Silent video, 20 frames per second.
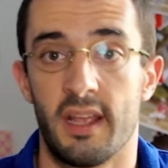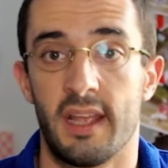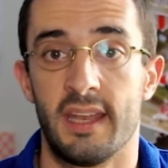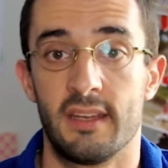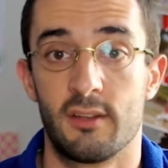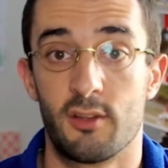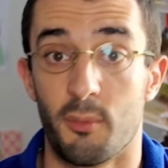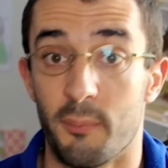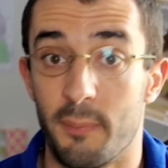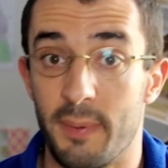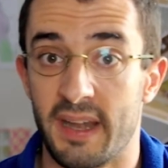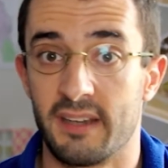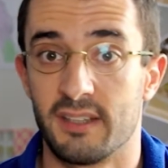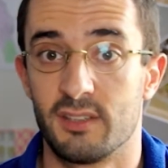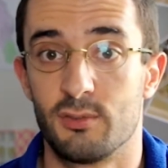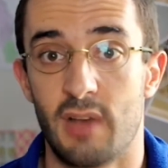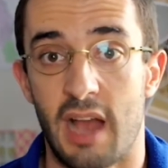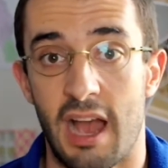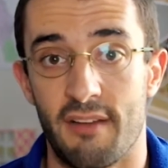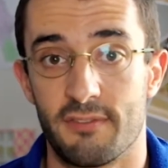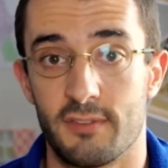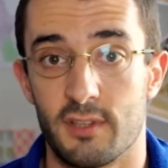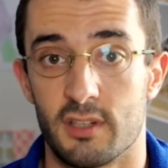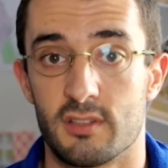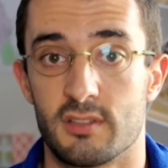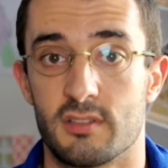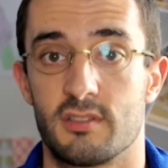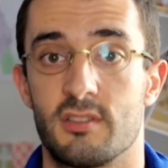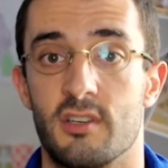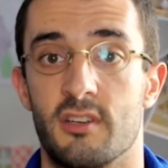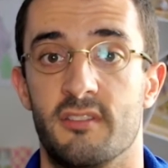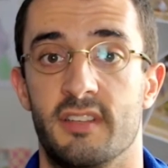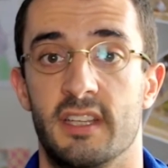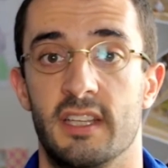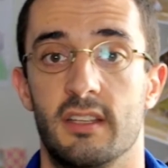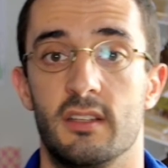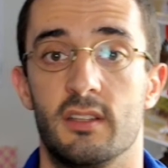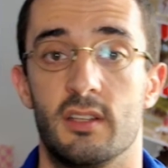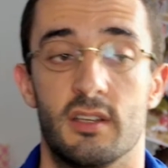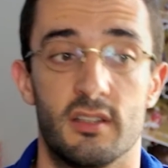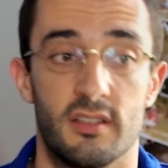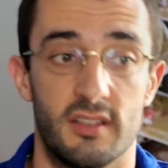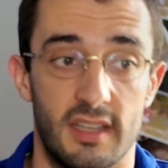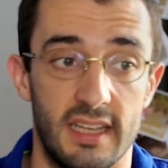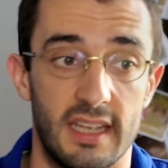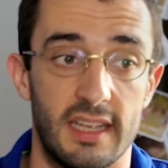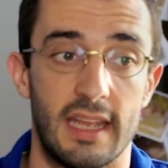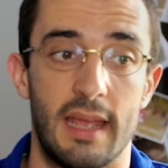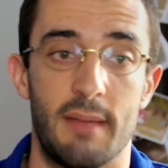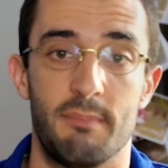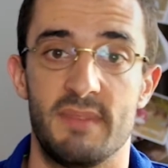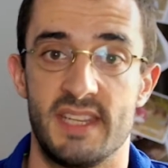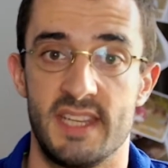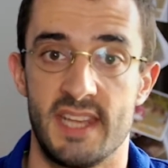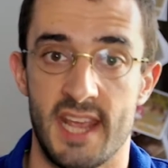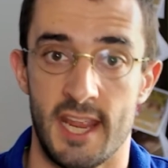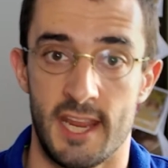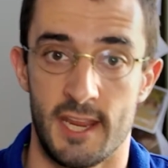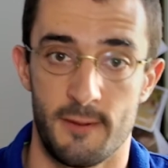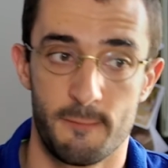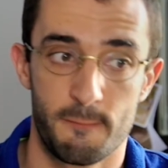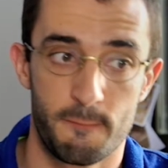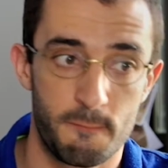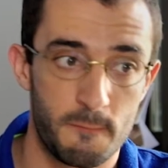and compare it to after the survey, the MDA.